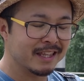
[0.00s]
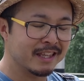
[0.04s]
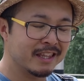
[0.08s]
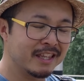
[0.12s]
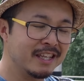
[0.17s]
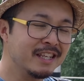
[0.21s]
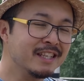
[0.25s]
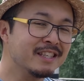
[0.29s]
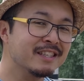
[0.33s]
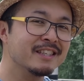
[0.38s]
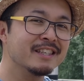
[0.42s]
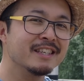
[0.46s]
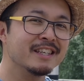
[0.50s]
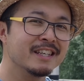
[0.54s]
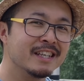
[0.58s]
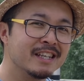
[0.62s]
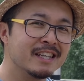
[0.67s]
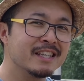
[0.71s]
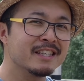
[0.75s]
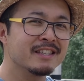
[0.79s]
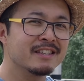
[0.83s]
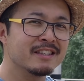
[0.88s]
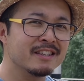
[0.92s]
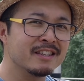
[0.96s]
This
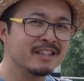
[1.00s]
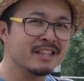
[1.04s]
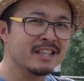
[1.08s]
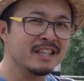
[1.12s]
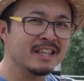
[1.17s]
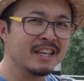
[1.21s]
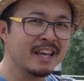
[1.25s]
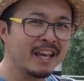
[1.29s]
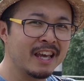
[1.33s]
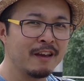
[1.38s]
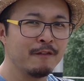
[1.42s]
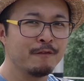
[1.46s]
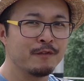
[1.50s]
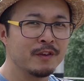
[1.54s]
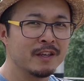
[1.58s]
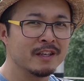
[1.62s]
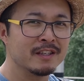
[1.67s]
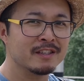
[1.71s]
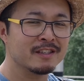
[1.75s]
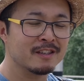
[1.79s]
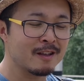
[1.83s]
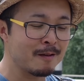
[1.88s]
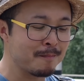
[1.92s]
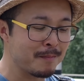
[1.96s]
is the
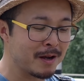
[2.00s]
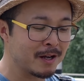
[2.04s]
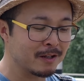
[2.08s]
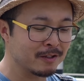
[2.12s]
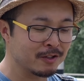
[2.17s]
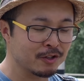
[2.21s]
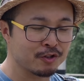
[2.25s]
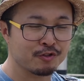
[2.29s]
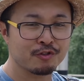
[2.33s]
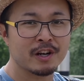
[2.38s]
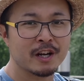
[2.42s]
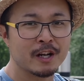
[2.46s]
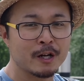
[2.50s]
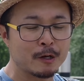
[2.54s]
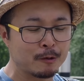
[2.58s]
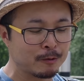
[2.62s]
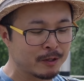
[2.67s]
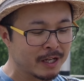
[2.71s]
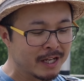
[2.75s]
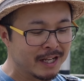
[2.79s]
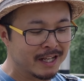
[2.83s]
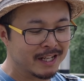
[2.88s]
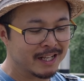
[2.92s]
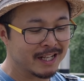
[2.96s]
heaviest among the
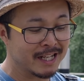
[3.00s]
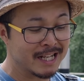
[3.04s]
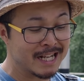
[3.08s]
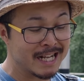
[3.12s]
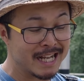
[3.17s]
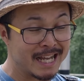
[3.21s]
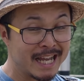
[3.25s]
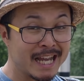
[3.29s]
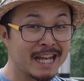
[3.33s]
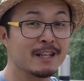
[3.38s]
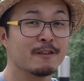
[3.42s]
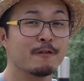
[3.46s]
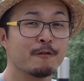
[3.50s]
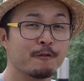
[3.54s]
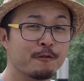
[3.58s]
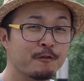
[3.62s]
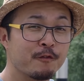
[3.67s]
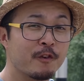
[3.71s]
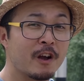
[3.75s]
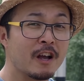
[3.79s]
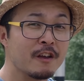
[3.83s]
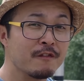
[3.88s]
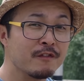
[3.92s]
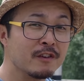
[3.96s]
crowd, at
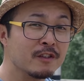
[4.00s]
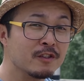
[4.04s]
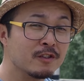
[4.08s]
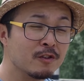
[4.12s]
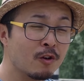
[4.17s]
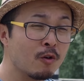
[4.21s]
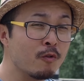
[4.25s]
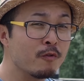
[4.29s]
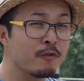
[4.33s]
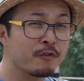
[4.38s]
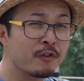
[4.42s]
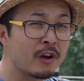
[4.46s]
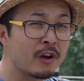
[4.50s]
over